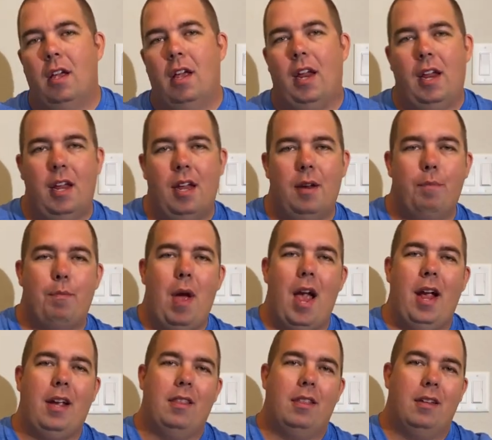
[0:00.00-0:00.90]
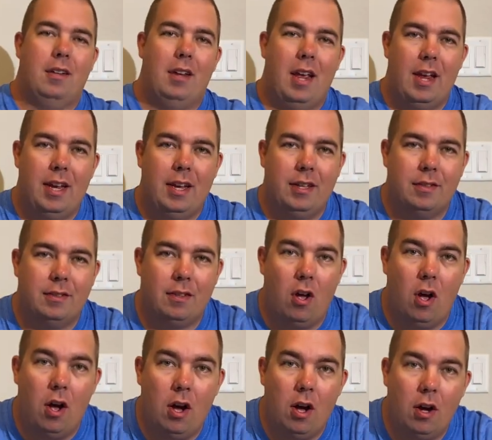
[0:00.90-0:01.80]
And back in the days
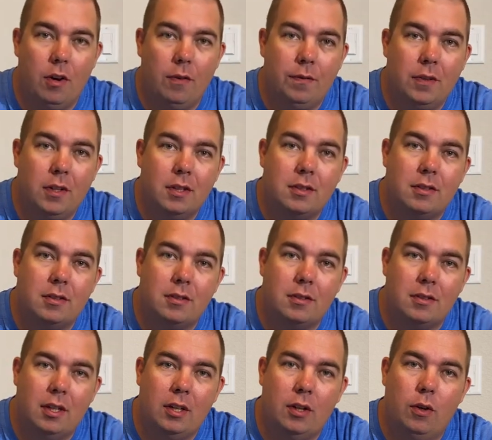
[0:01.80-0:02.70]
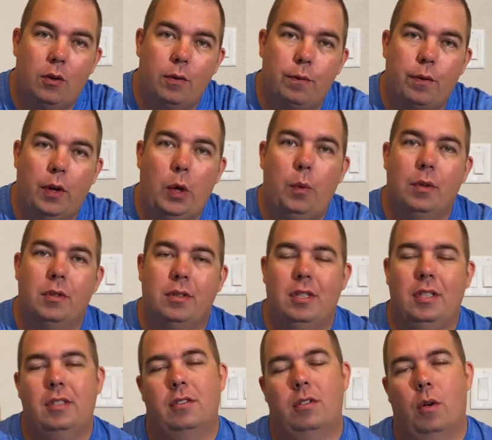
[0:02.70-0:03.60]
of the single
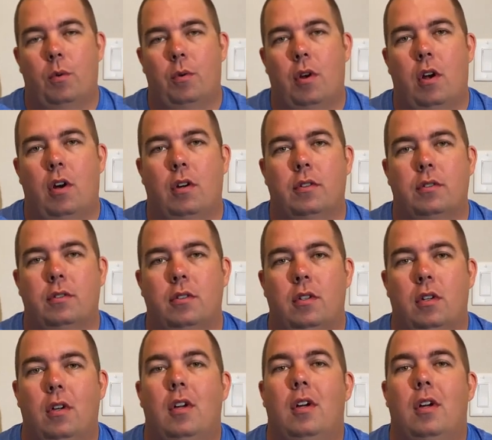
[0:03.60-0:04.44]
frequency sonars,